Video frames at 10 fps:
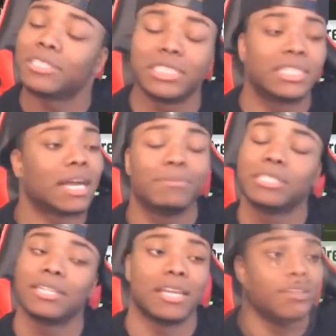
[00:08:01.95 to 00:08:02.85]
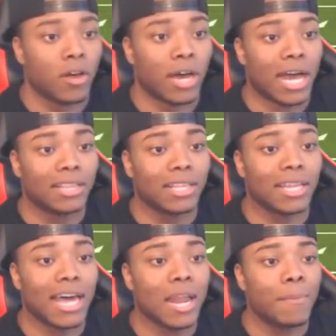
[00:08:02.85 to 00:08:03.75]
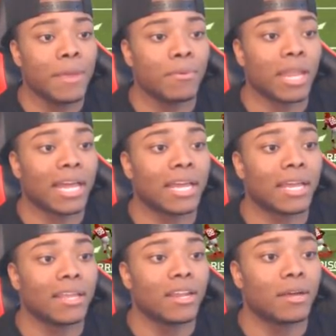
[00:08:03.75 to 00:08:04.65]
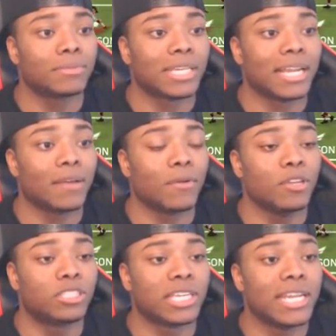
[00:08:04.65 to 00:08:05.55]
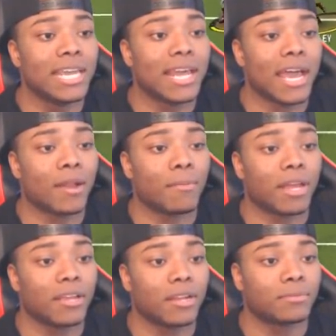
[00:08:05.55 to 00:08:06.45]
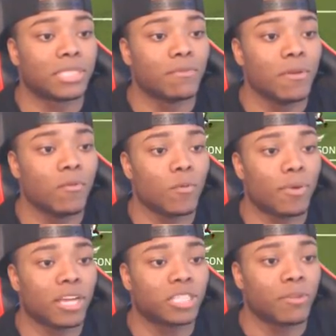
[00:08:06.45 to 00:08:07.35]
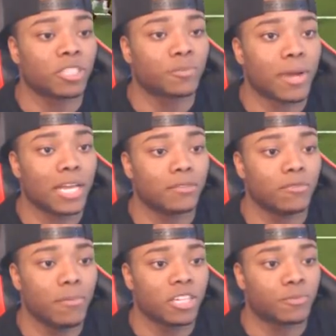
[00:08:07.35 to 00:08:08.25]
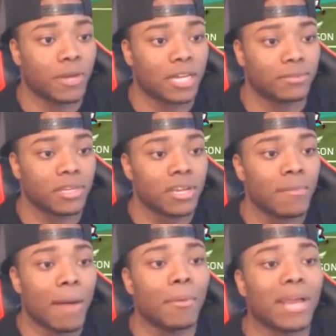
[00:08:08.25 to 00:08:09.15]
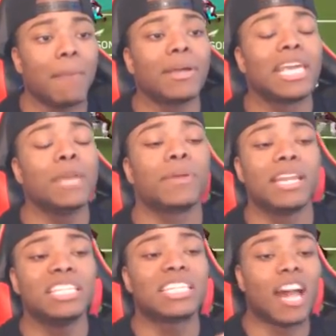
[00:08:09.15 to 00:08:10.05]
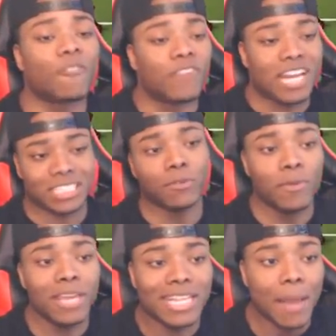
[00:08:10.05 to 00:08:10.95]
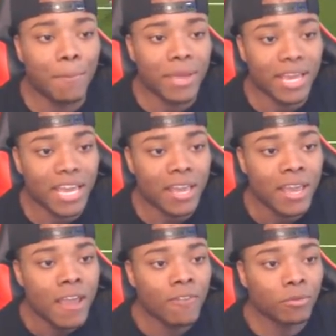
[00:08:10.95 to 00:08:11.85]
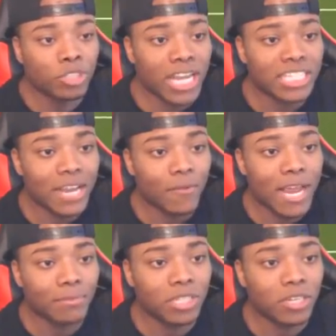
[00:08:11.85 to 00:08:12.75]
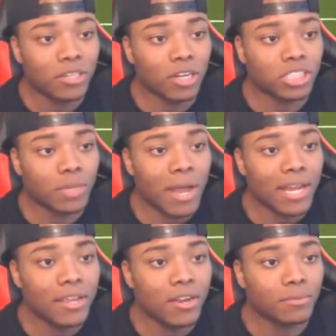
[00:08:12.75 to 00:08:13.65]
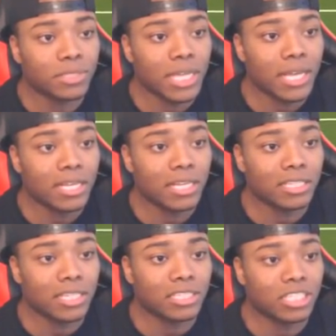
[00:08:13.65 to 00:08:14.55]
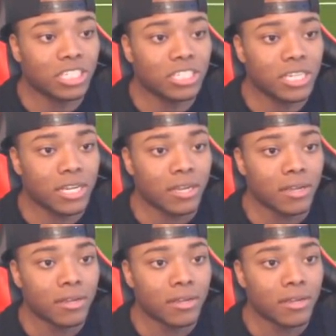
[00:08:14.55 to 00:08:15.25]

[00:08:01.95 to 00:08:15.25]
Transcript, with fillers: just, I'm just, yo, I, a lot of people like, you know what I'm saying? They, when you send heat at them, like, you know what I'm saying? We, pressure burst pipe. We burst pipe. I'm, I'm gonna keep playing these cloud flats because when we get that big hit from JJ Ramsey or, or somebody, you know what I'm saying? It, it, it's a GG.